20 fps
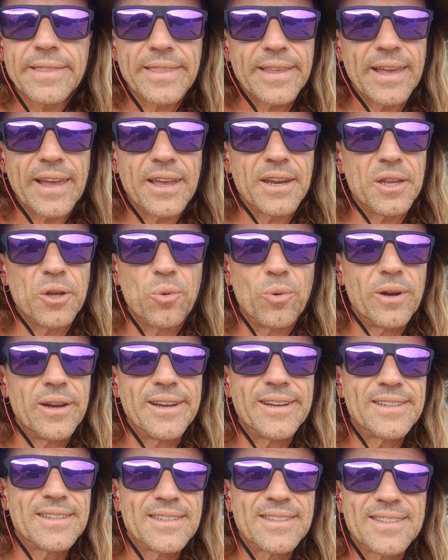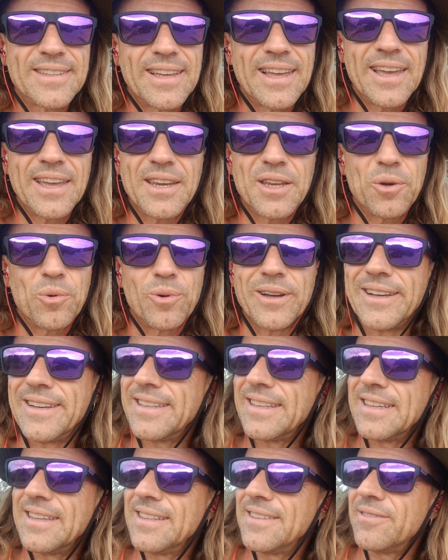Anywhere,
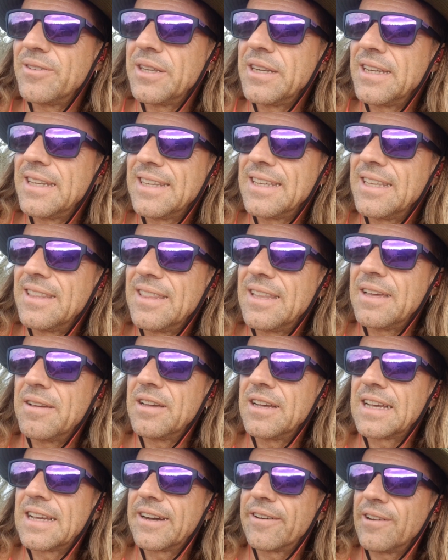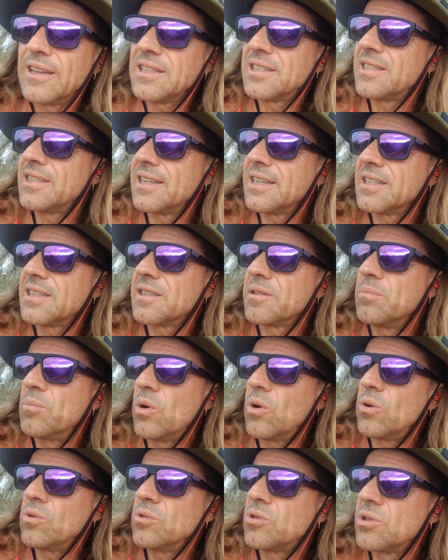even in the craziest,
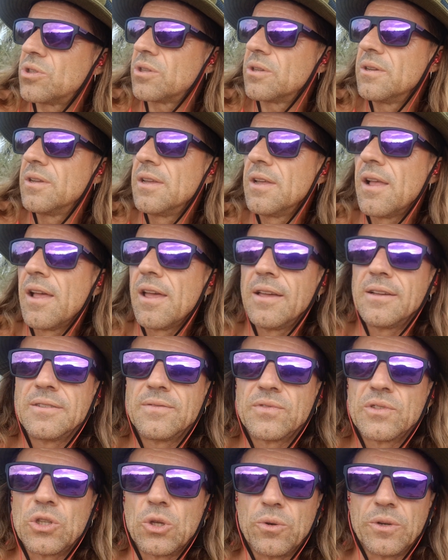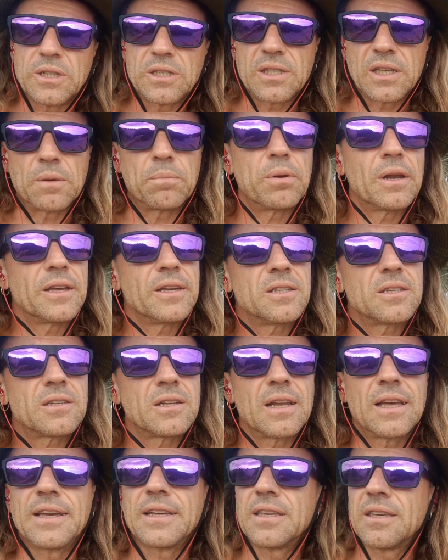most touristic place,
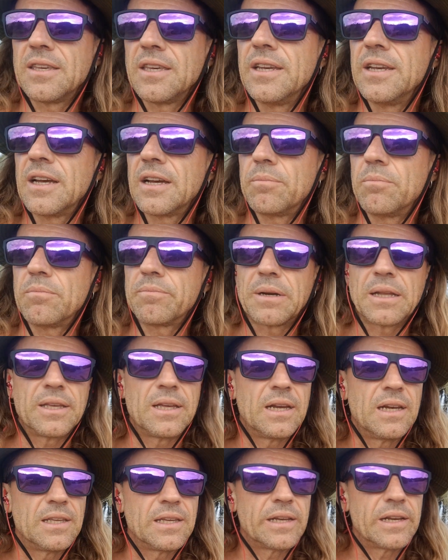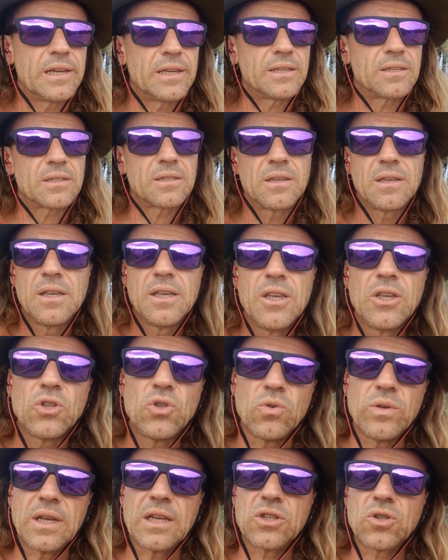like here in Playa del Ingles,
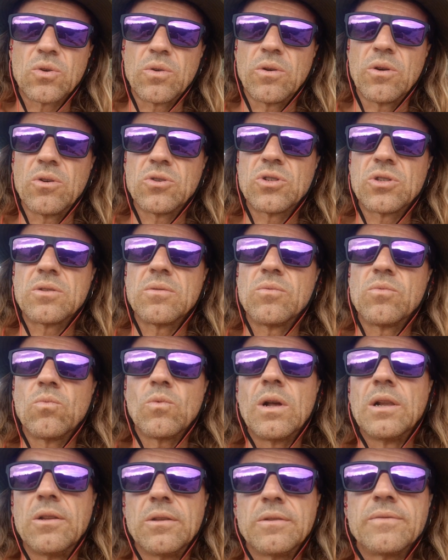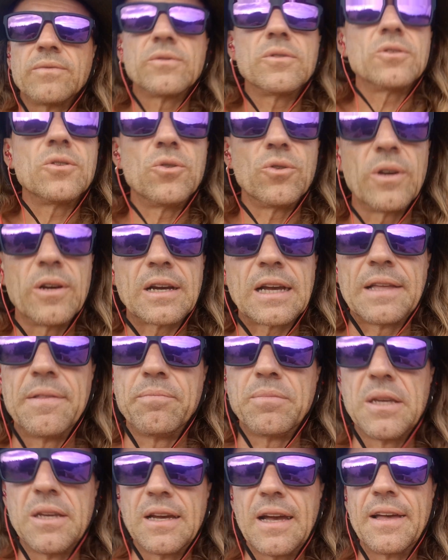you just cross, well, you can
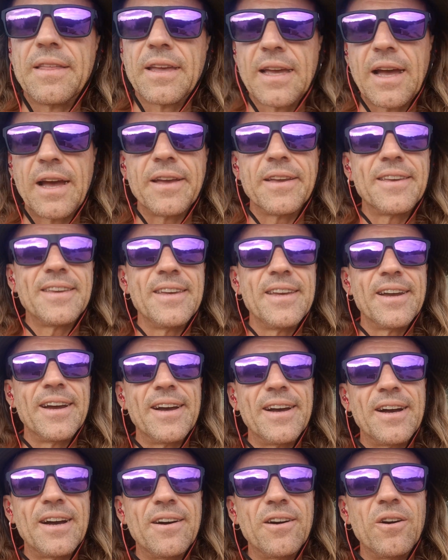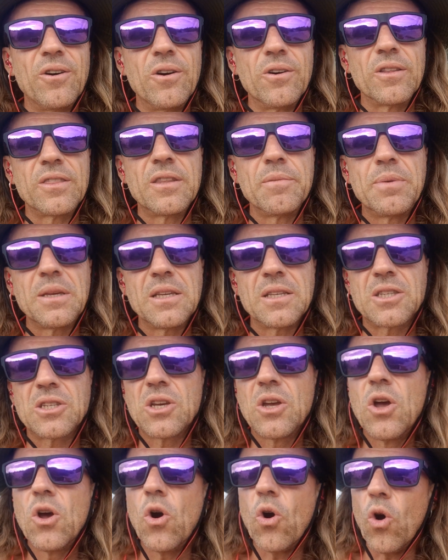be here at the beach,
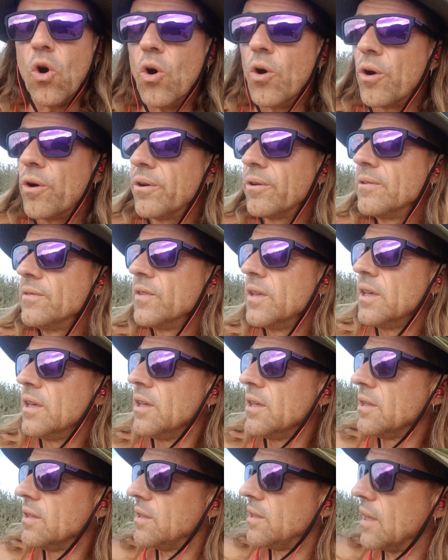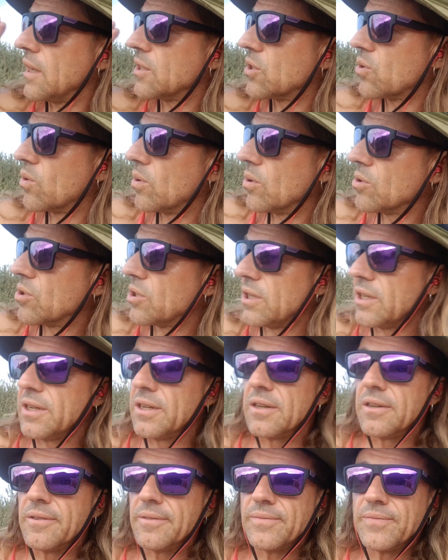or just
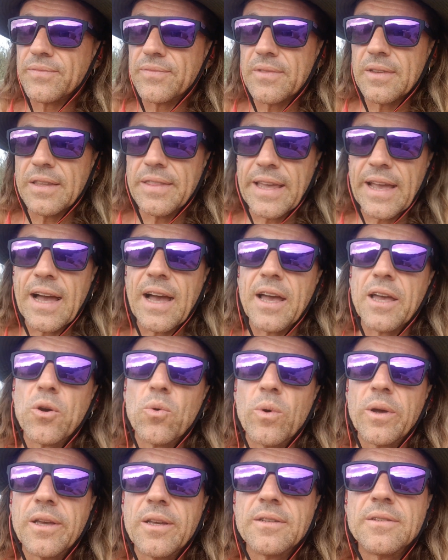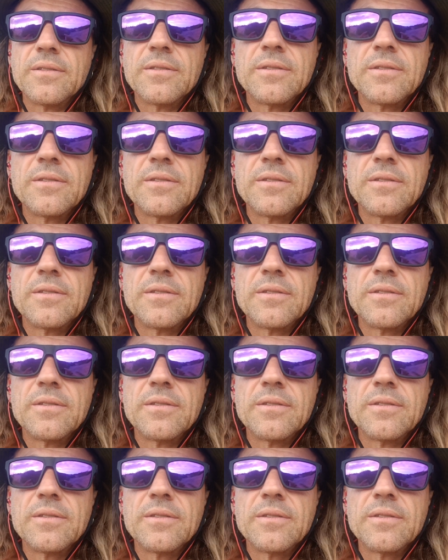crossing the highway.